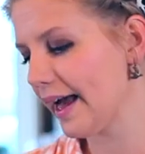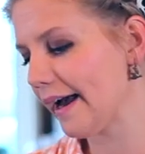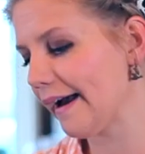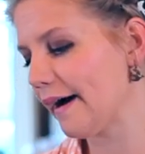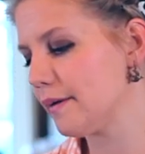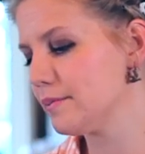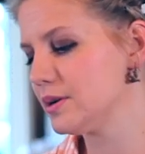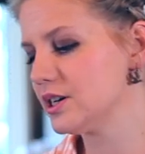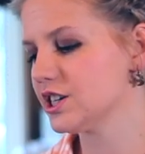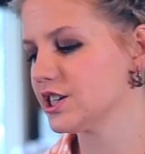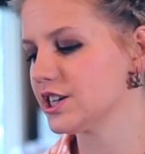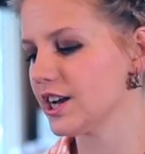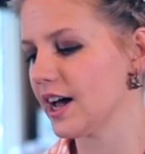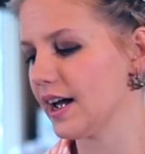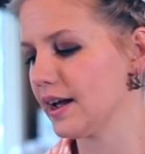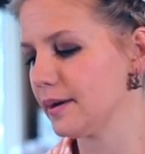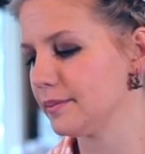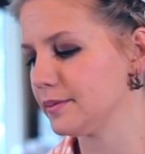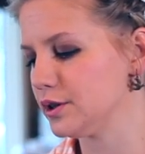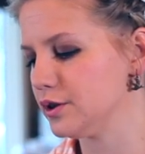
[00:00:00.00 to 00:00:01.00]
how much
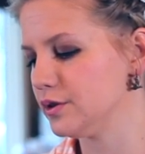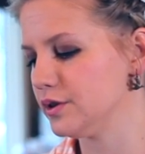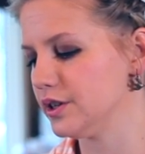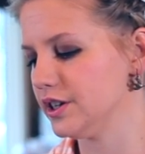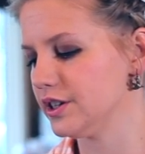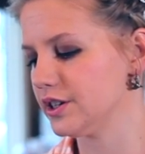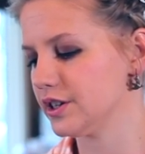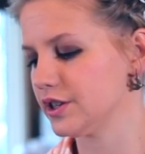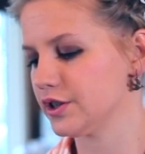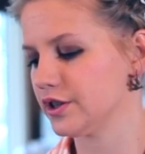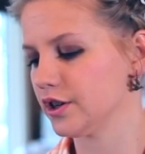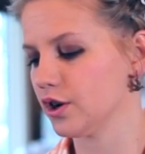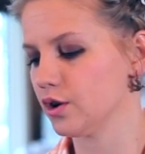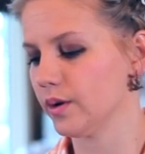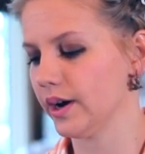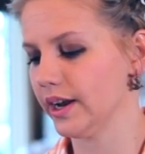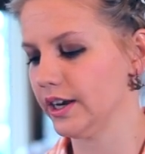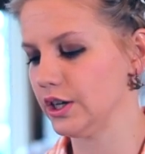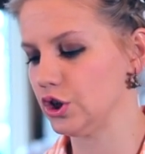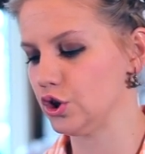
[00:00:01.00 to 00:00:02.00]
time do you need to
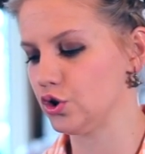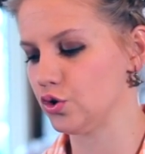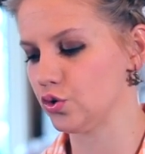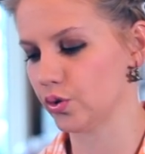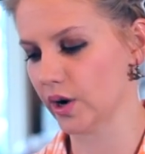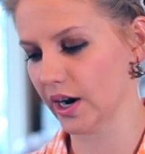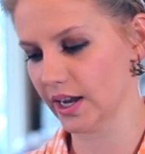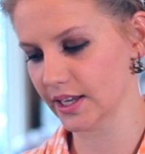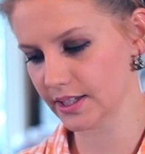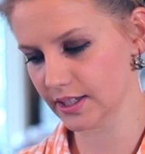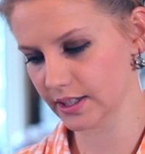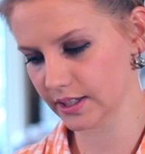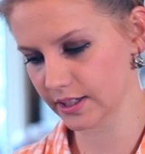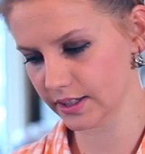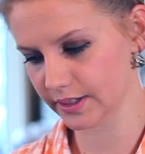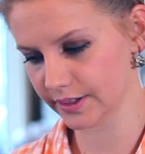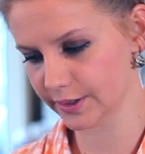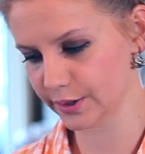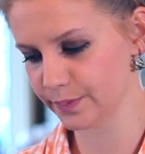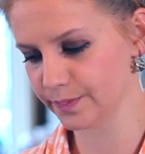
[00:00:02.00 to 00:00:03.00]
sew a
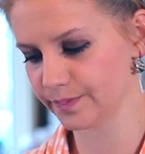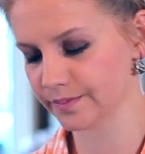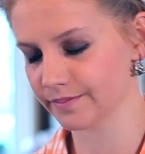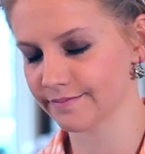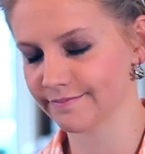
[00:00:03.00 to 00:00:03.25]
dress?